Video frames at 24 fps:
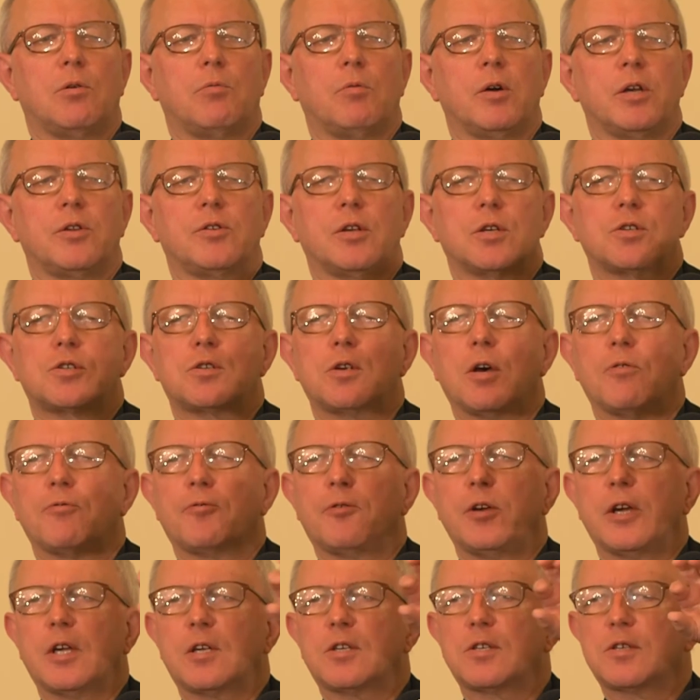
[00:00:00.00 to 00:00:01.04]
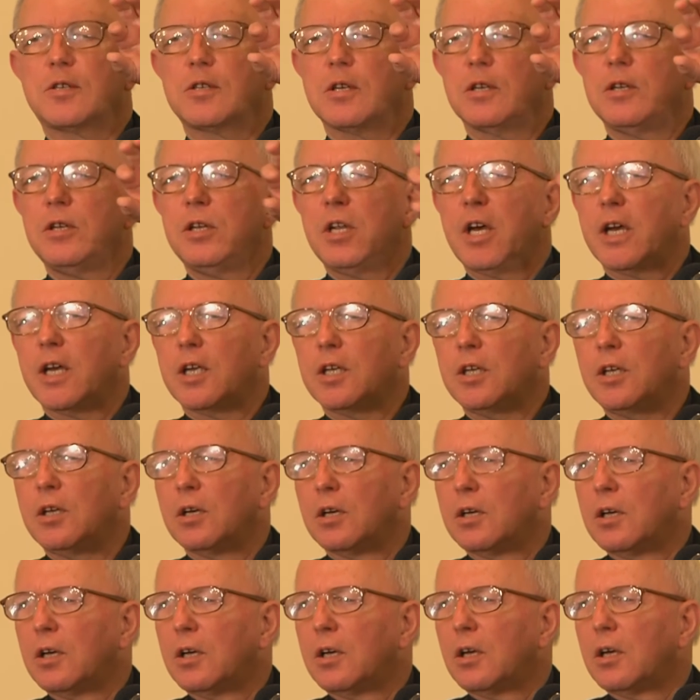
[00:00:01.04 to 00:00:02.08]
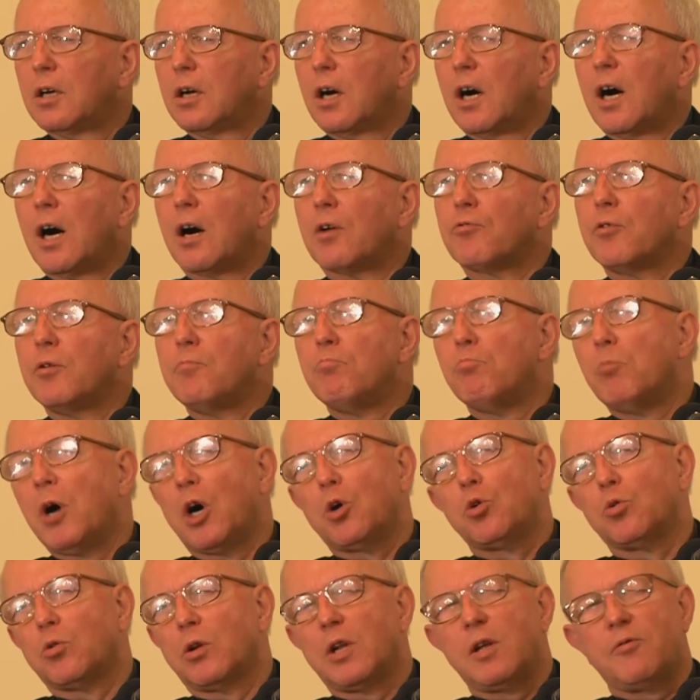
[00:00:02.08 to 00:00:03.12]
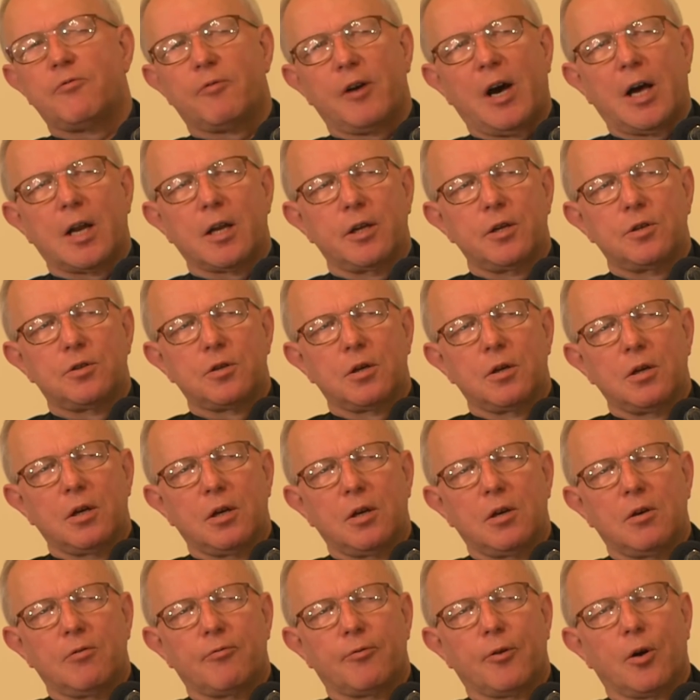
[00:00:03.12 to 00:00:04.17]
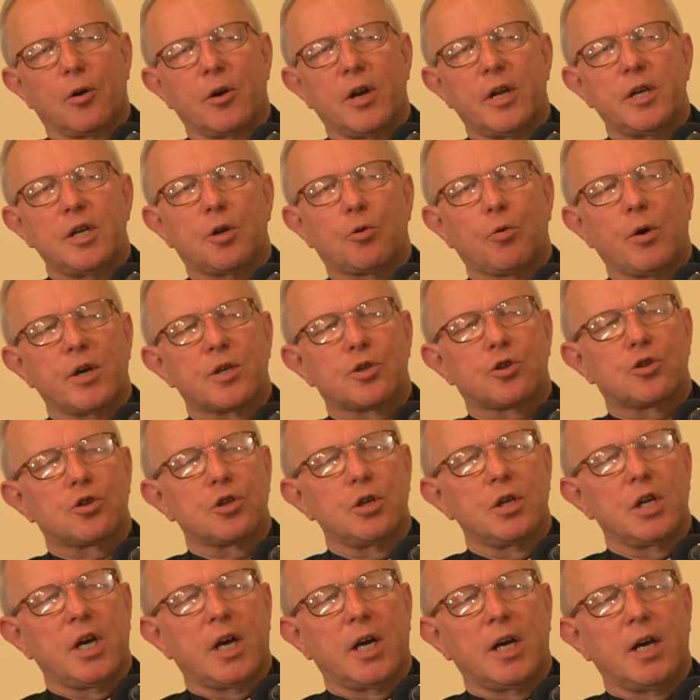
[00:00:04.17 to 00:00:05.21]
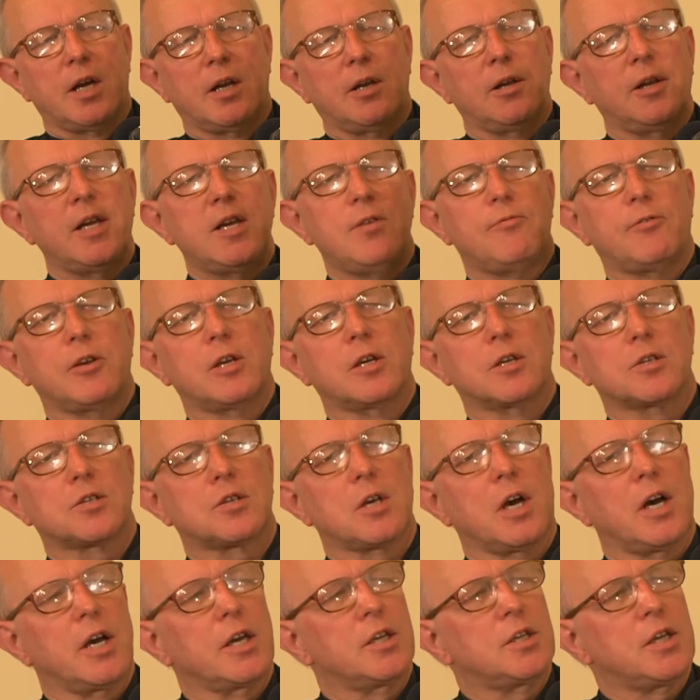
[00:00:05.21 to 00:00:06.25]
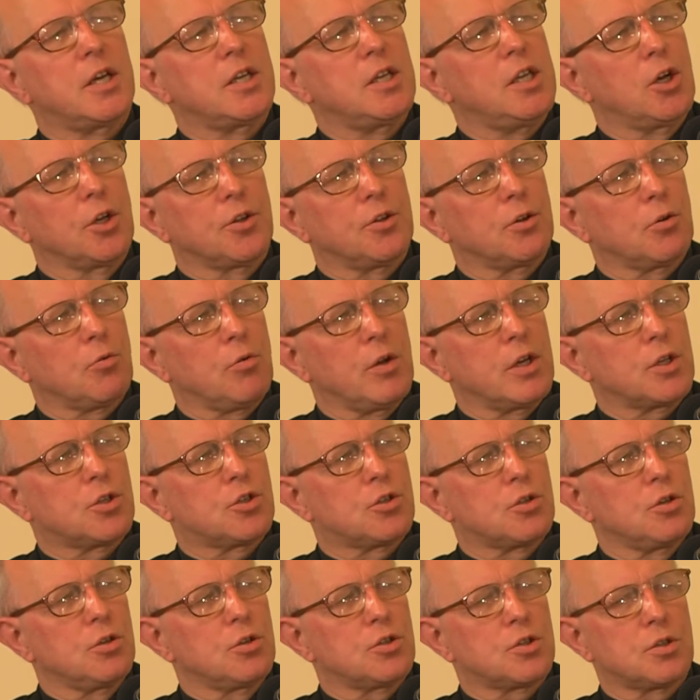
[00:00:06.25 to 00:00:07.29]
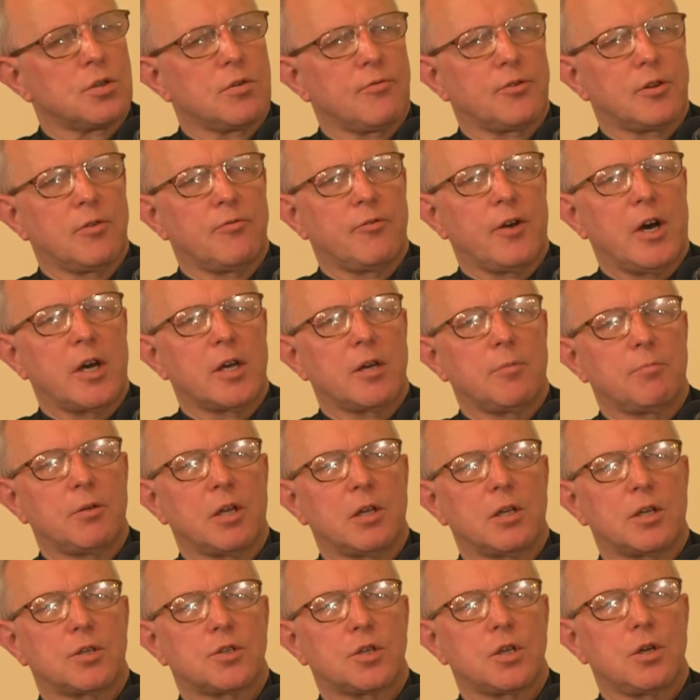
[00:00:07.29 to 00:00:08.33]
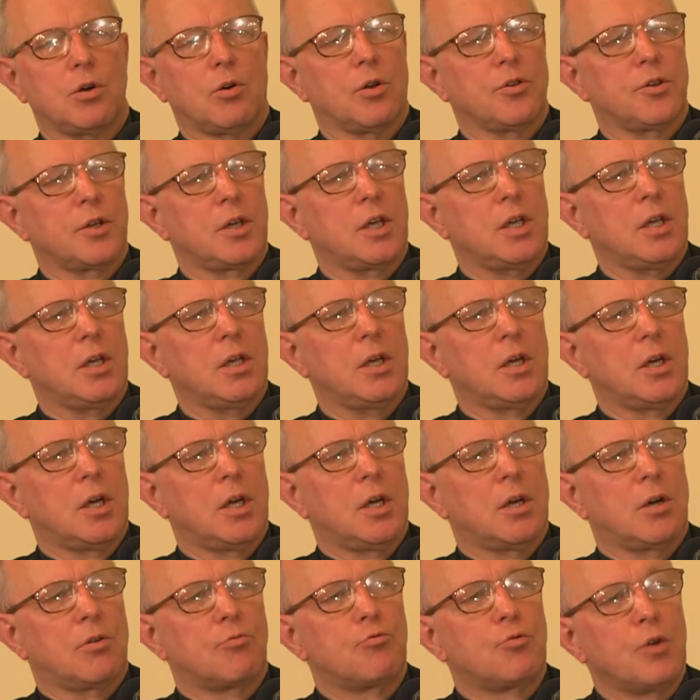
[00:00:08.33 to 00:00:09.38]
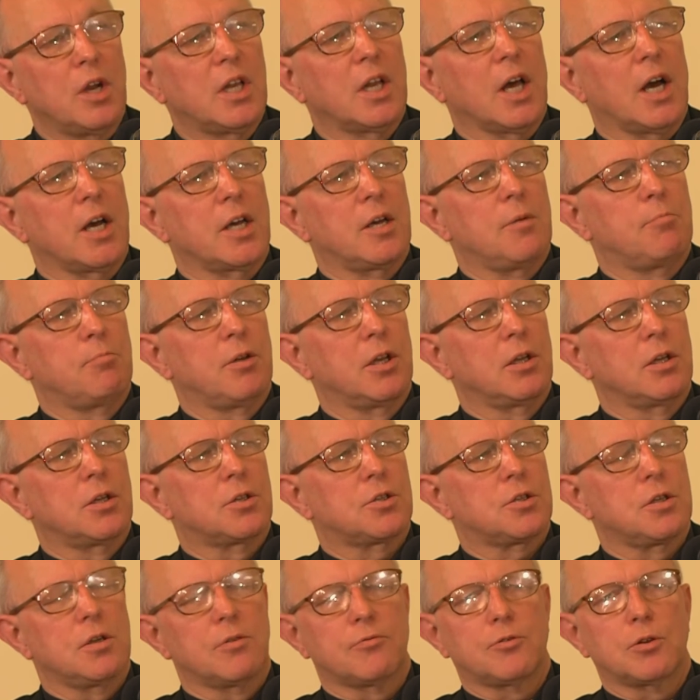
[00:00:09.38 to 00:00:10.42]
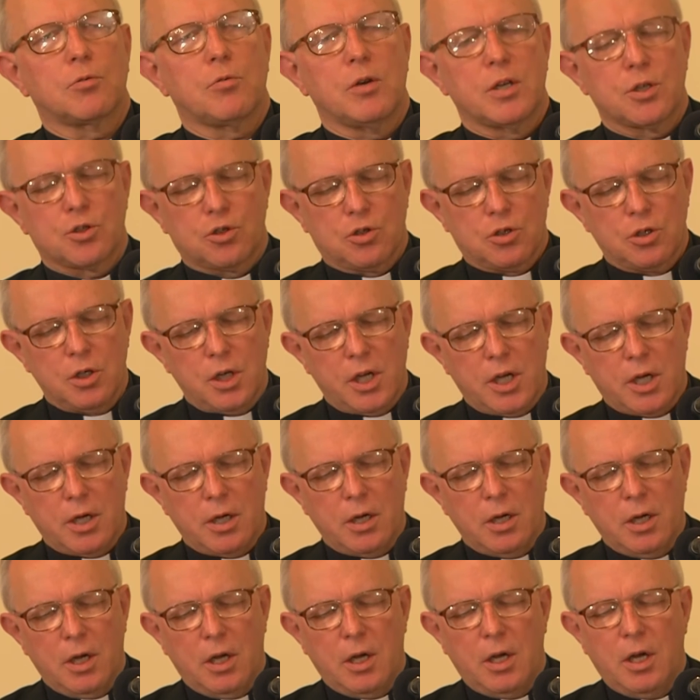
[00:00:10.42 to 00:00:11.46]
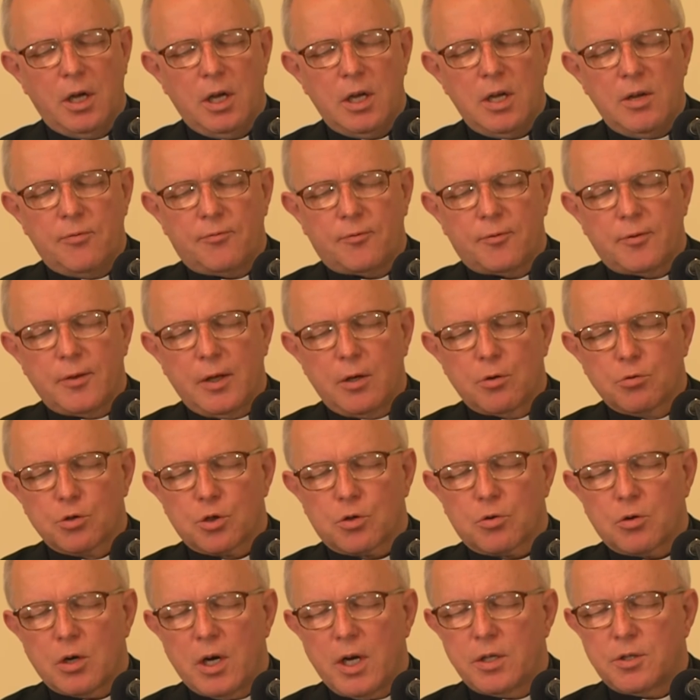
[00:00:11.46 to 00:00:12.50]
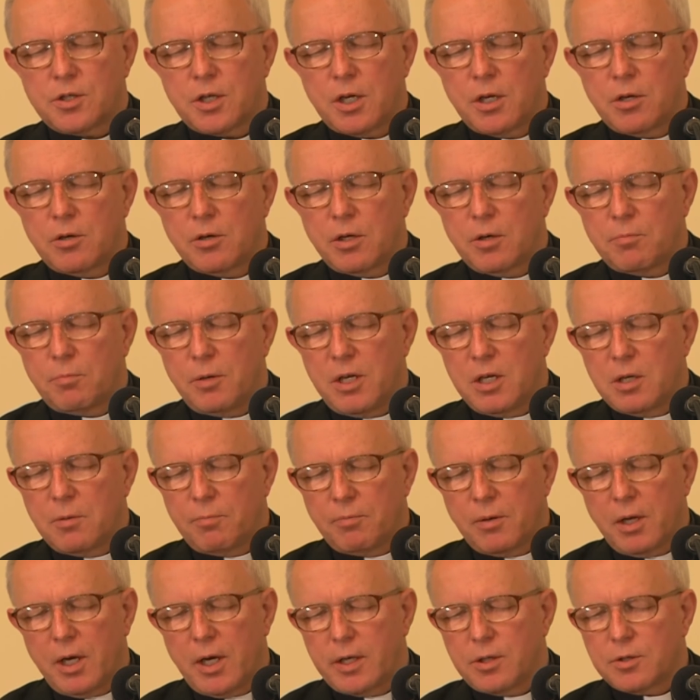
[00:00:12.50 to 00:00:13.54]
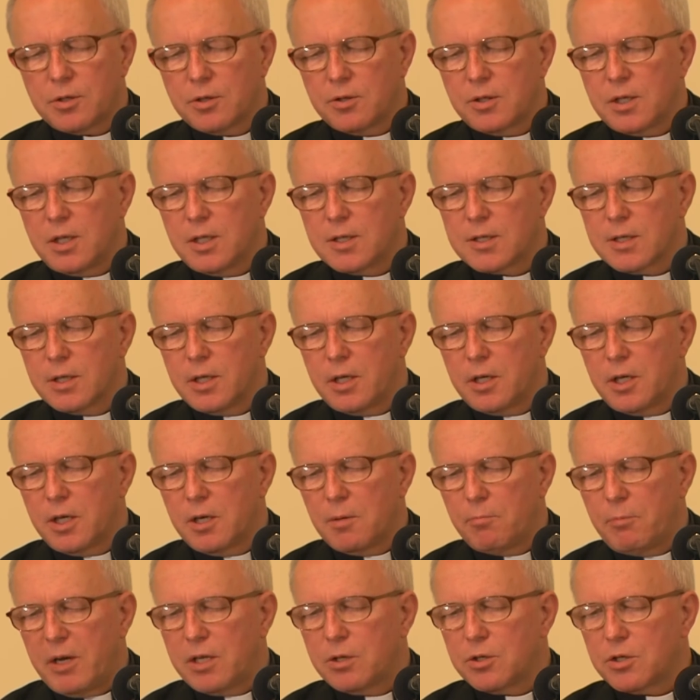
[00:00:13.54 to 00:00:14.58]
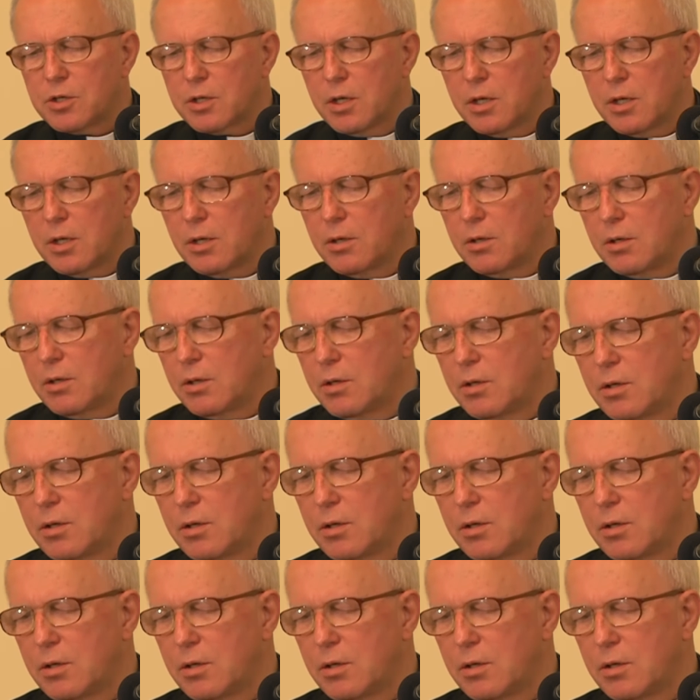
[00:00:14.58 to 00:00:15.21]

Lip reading: with a suffix ne are remotely valid for any questionnaire, leaving aside any other questions of the viability or the reliability of the questionnaire. If those criteria had been applied to these lineamenta,